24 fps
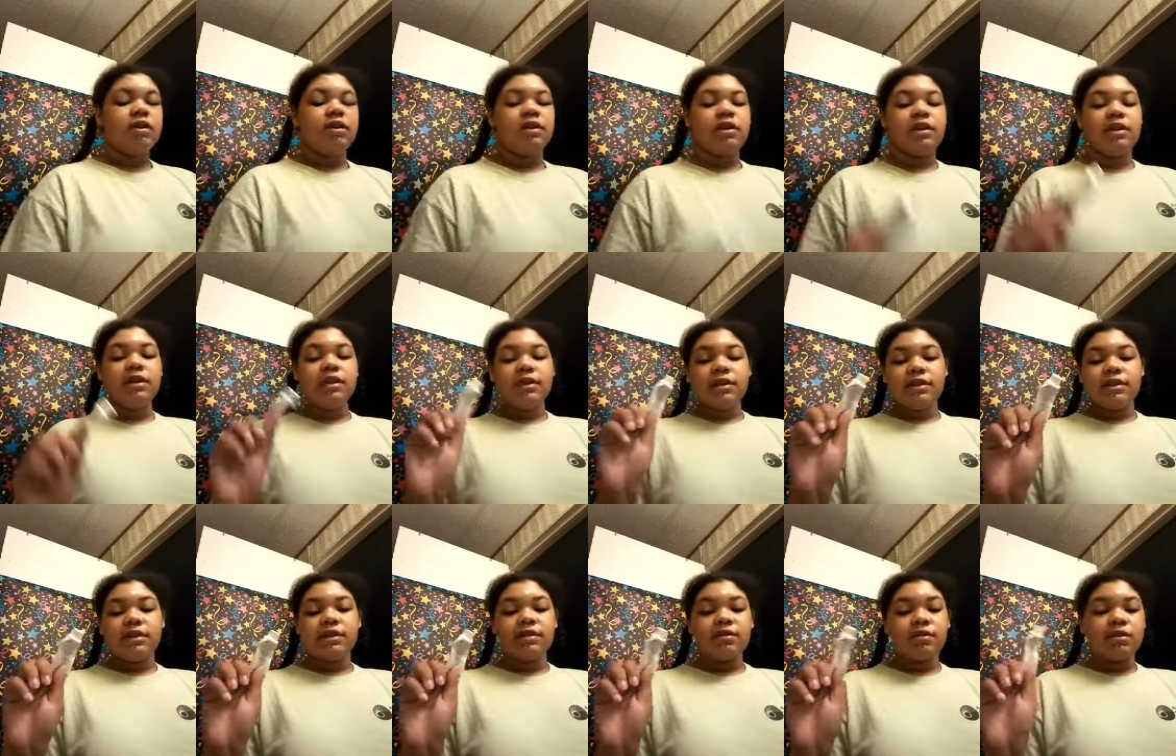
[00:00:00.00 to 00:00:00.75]

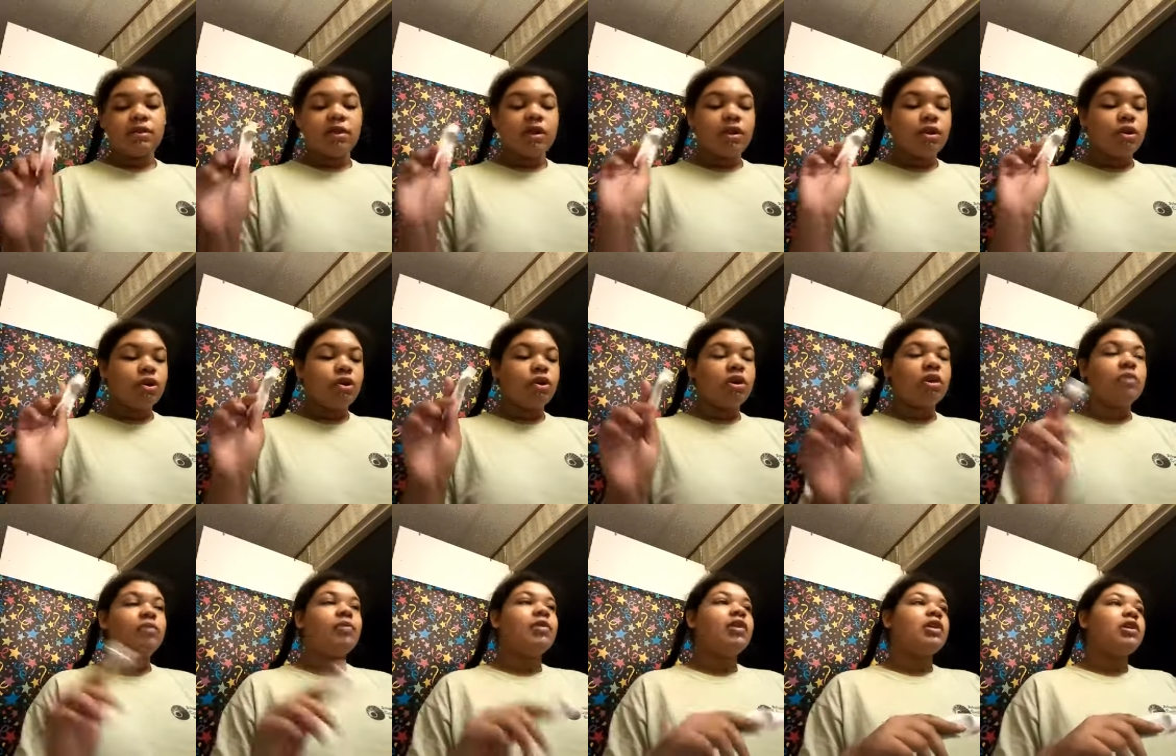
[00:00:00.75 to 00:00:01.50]
This is really
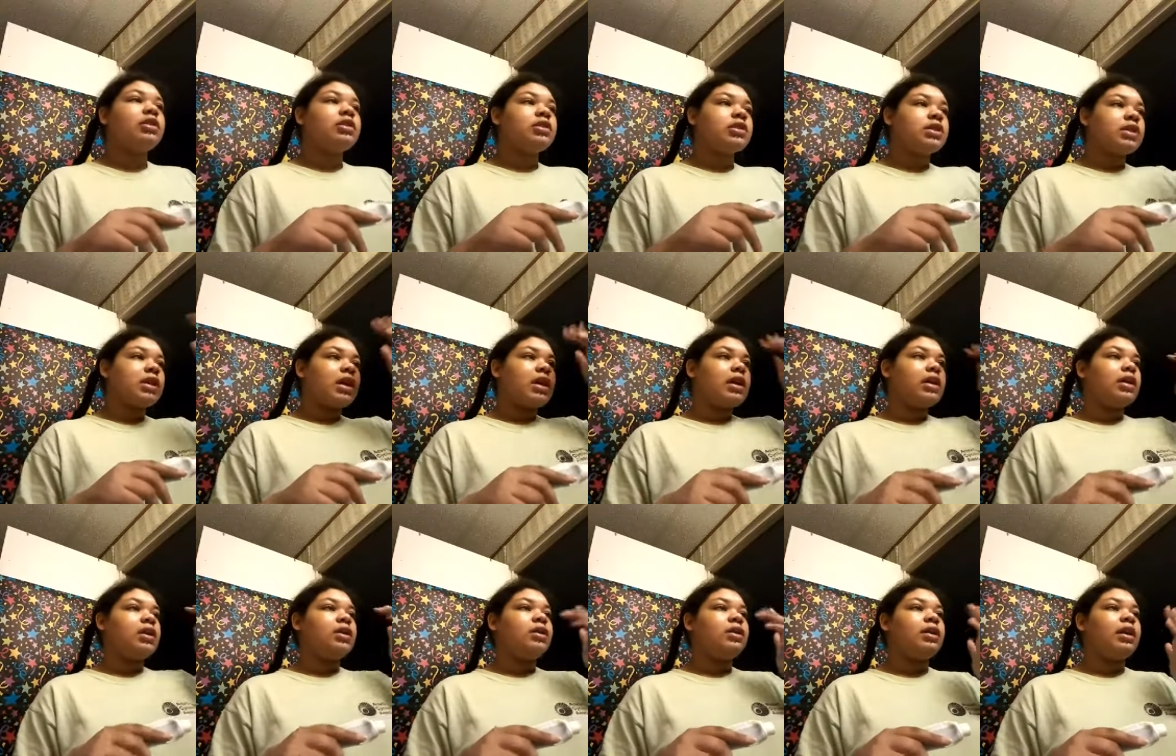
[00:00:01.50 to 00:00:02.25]
creamy and just
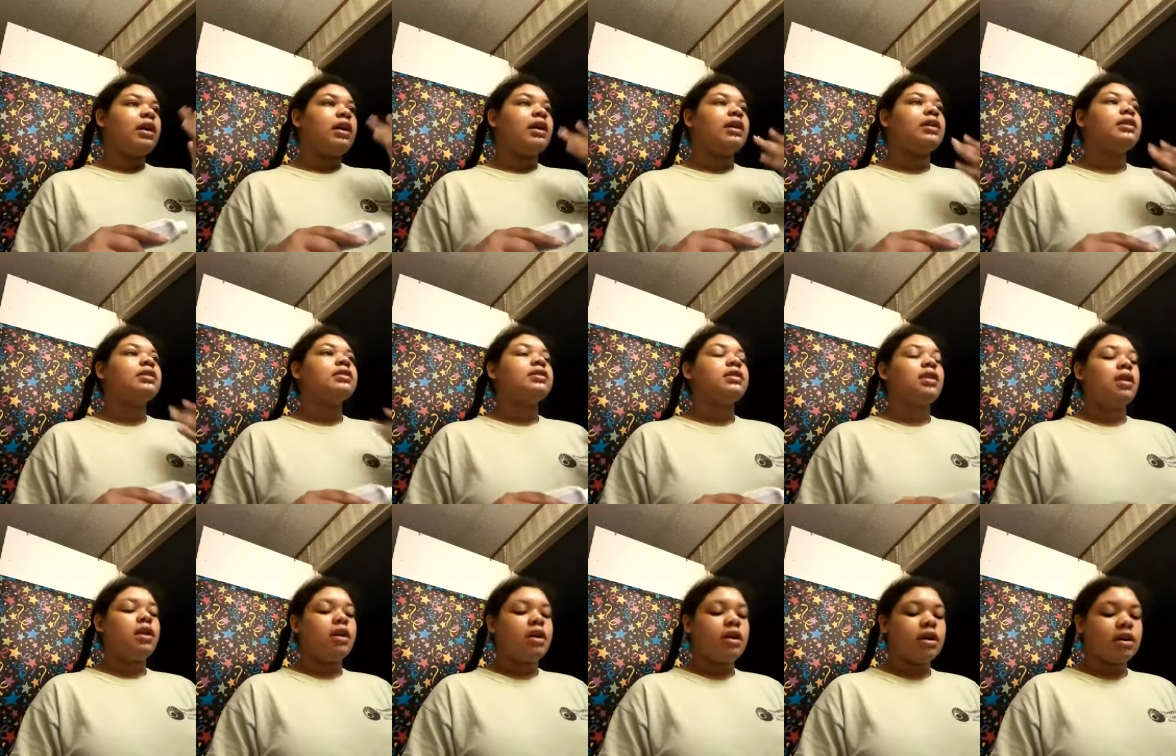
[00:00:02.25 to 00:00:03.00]
kind of glides
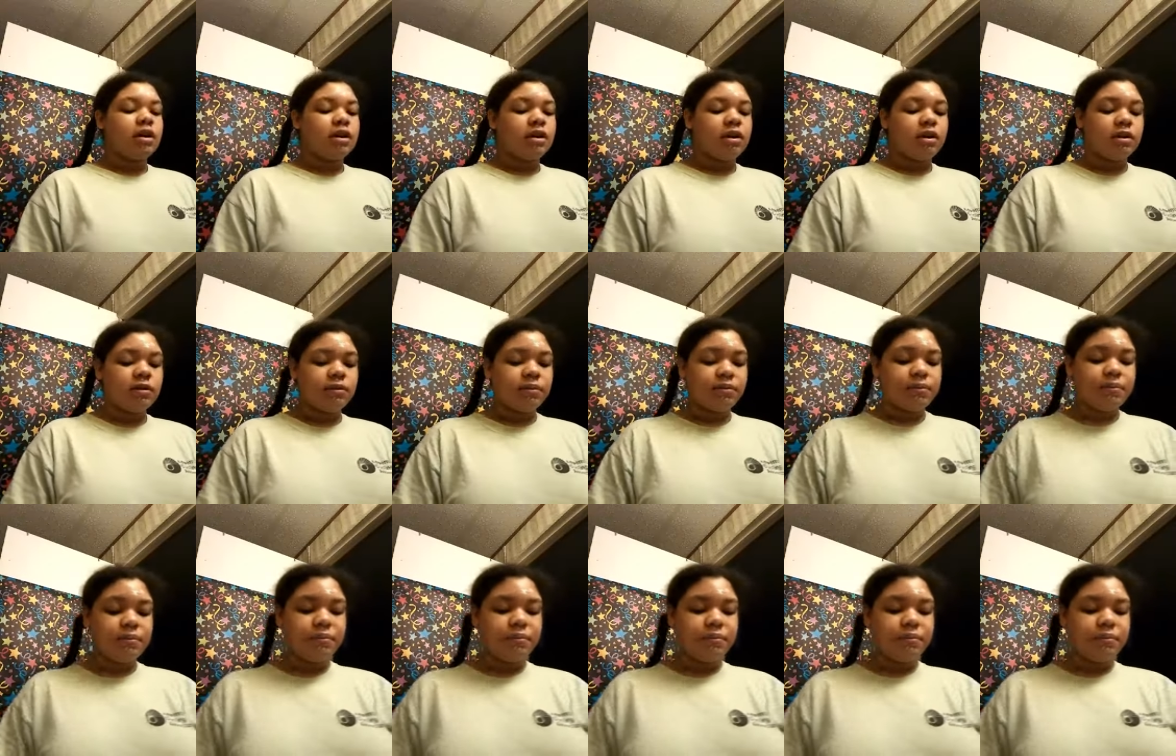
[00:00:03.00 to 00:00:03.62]
on.